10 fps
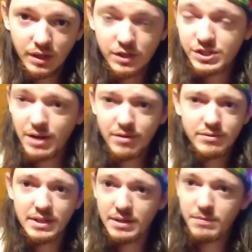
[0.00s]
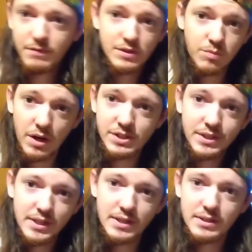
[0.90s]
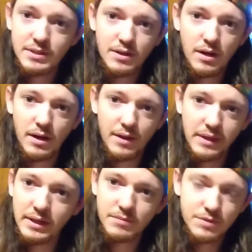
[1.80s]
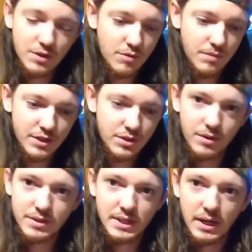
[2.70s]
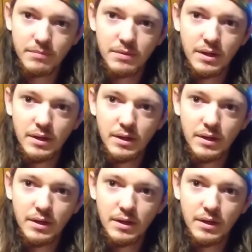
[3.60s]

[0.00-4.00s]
Shout out to him if he's watching this. I thank him so much all the time,